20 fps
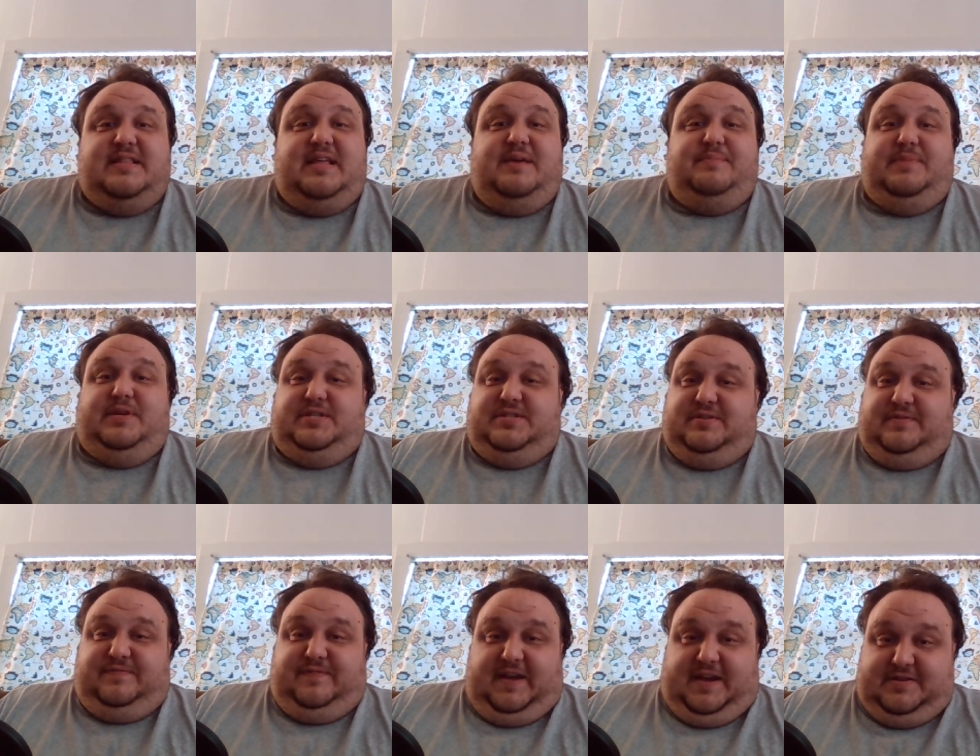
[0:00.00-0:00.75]
That
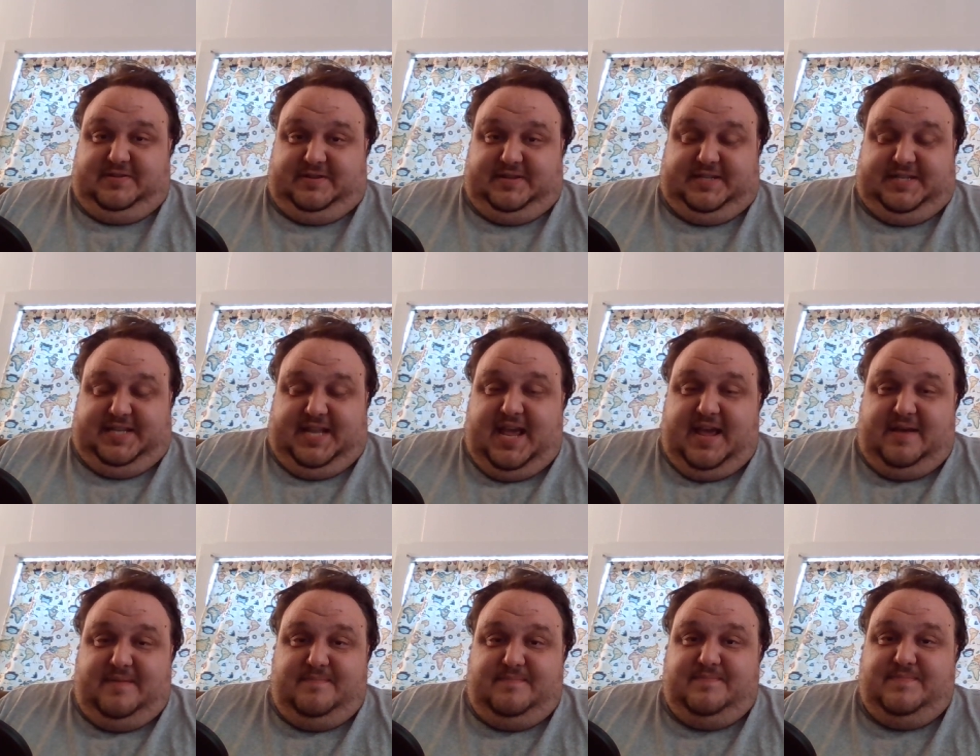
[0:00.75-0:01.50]
means your final
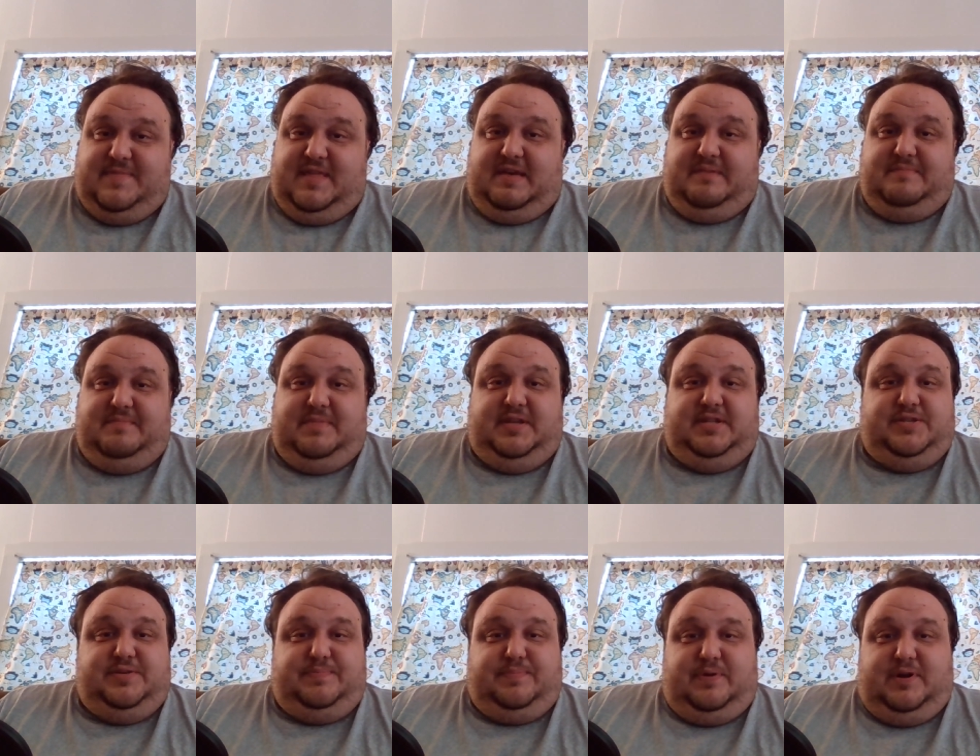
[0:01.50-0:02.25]
exam, that
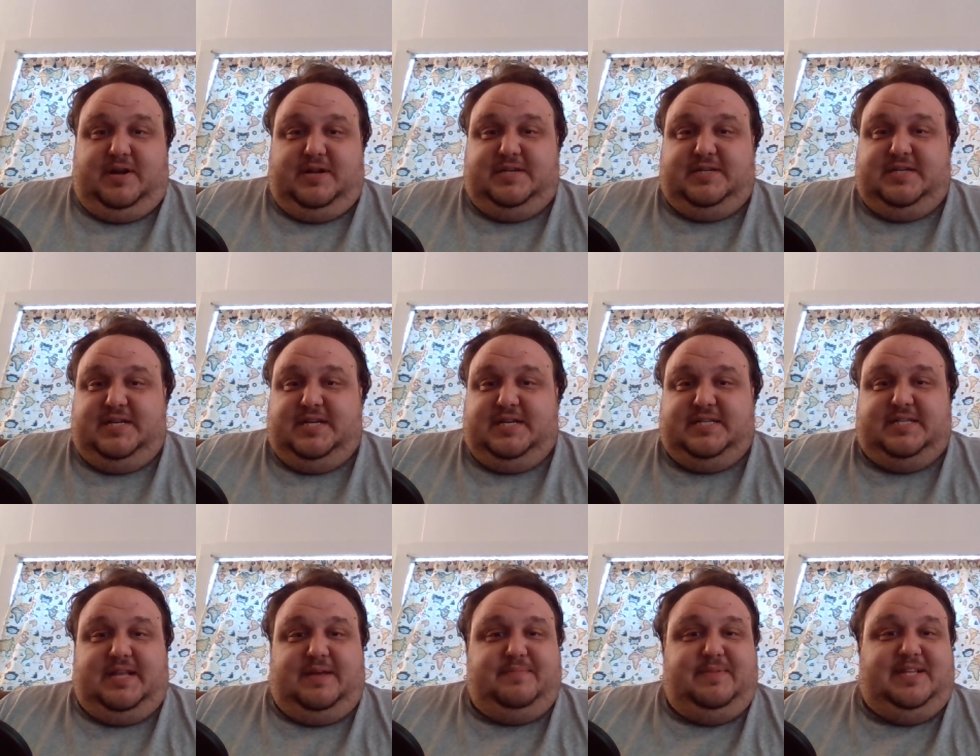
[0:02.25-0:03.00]
means your
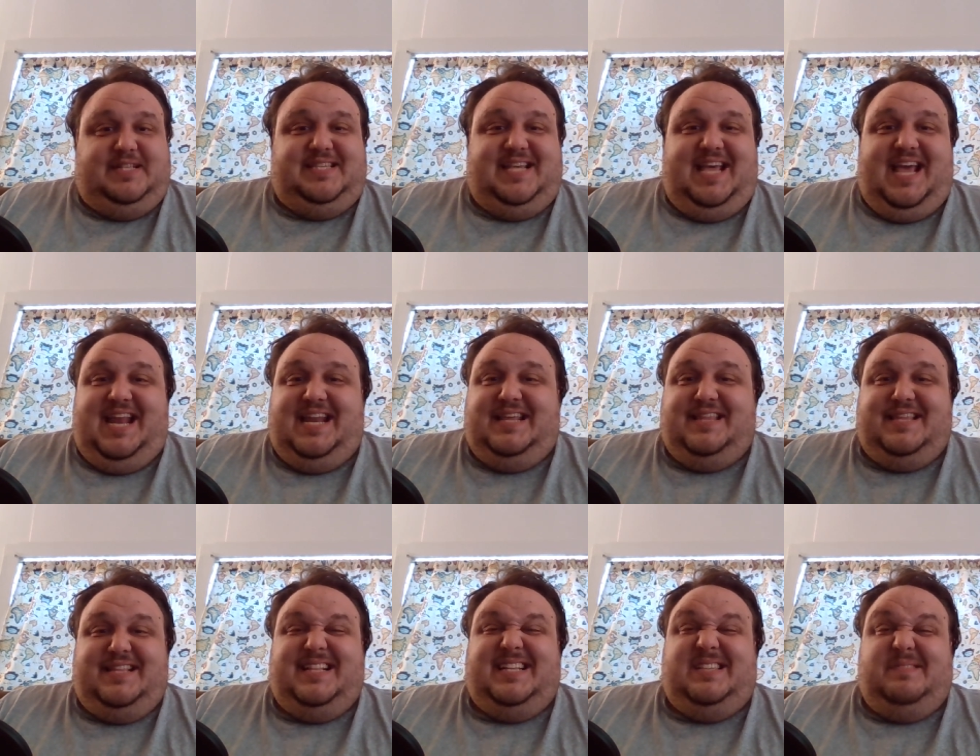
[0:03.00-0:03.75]
projects, that means
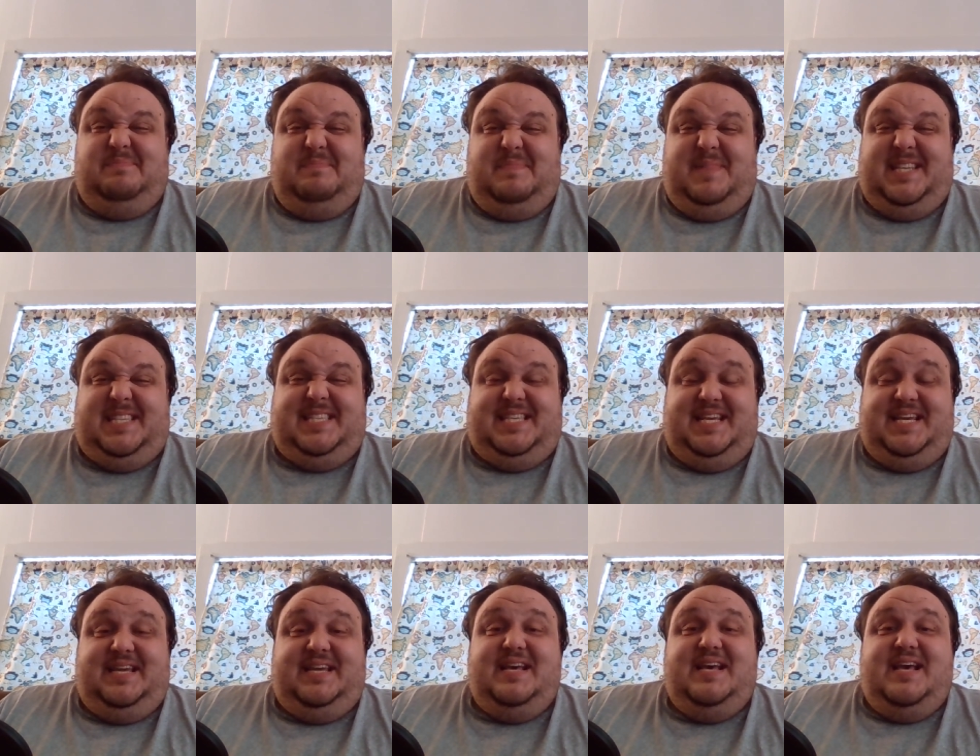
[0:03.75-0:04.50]
anything that's
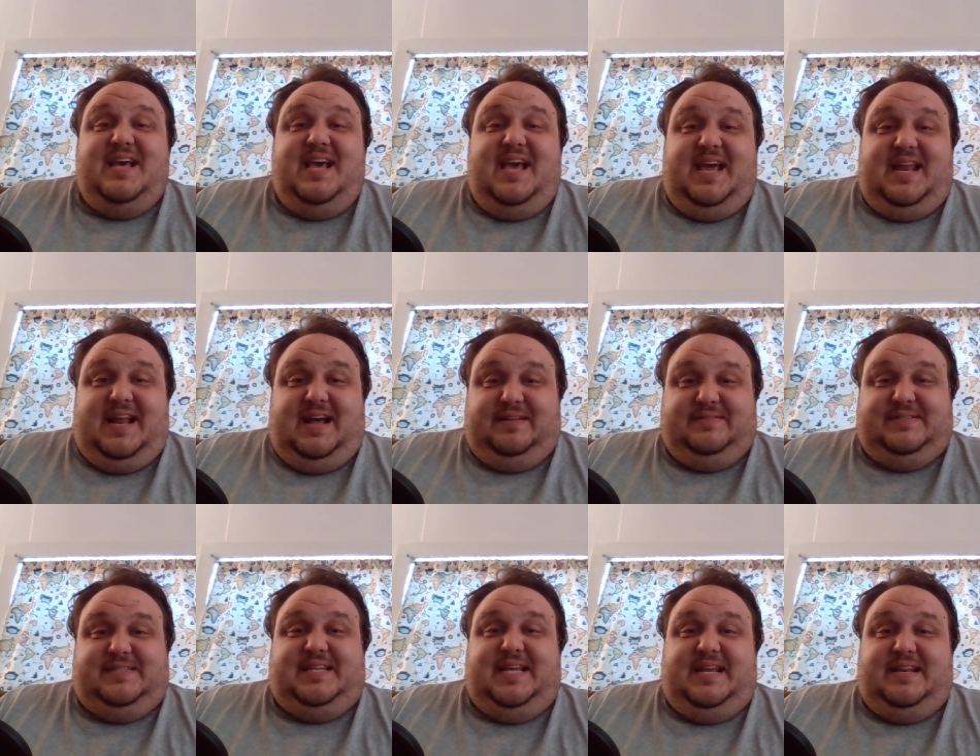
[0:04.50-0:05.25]
missing and
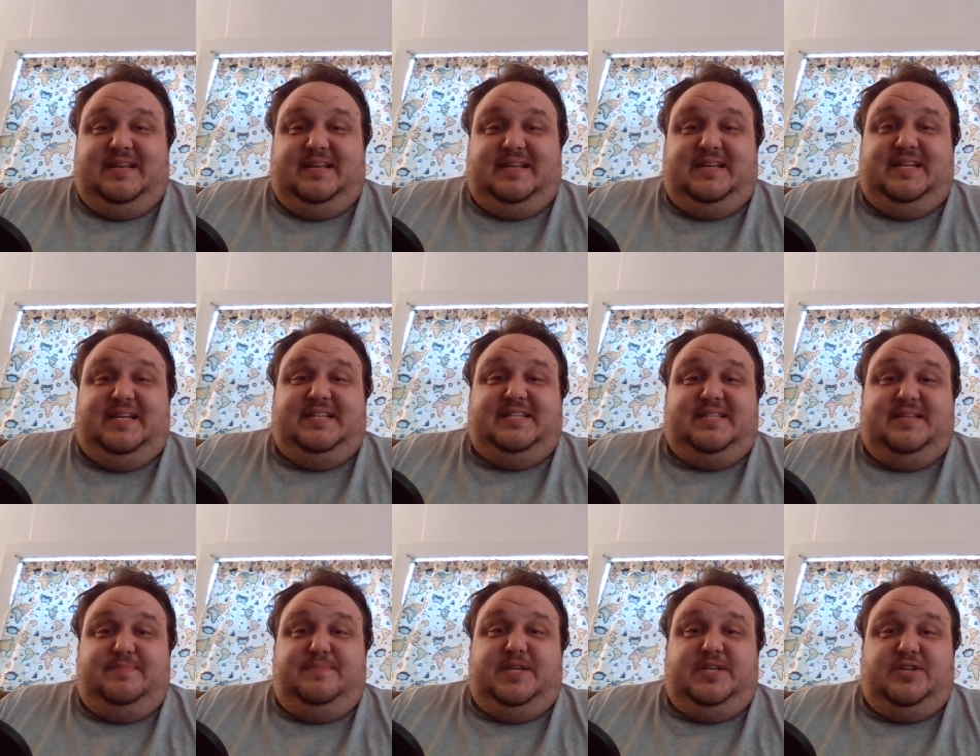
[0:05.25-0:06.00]
outstanding
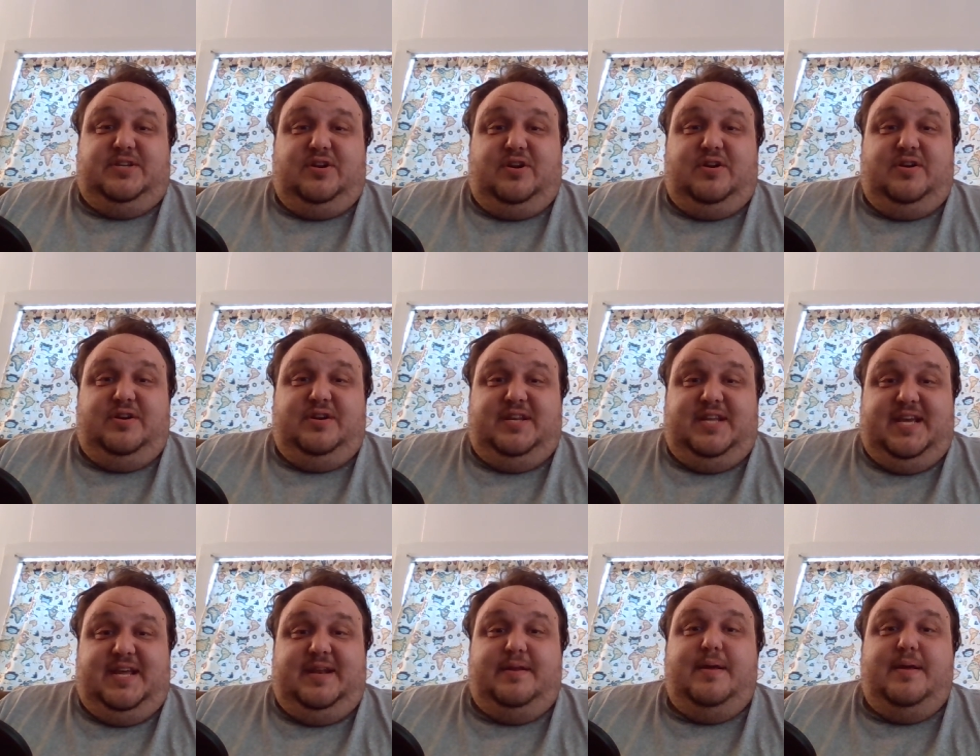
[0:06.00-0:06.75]
needs to be
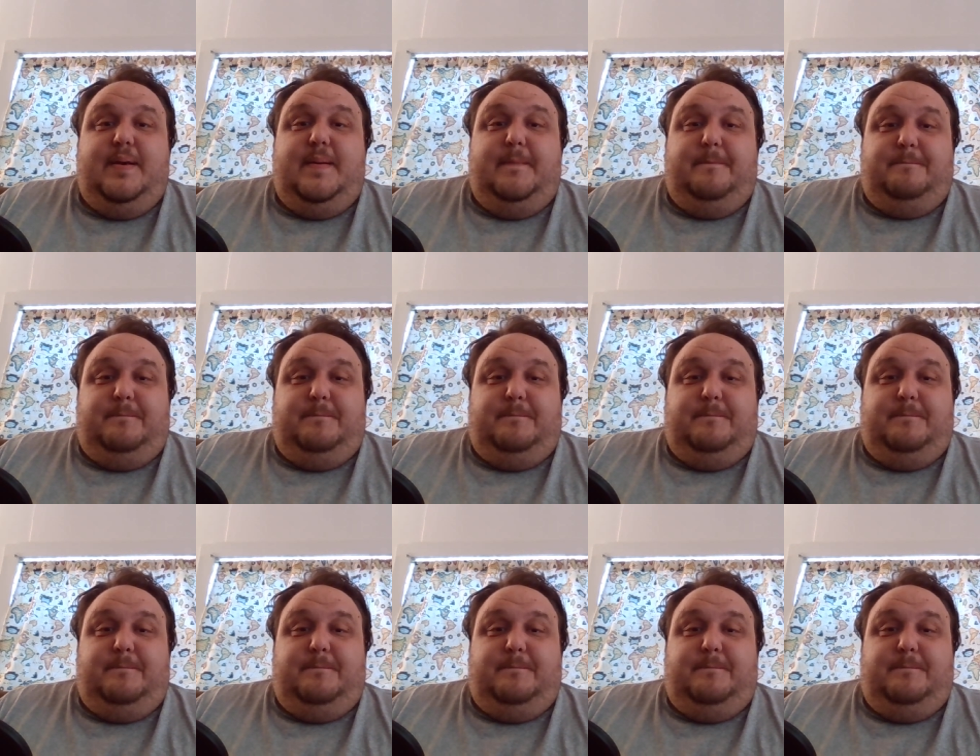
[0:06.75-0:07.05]
turned in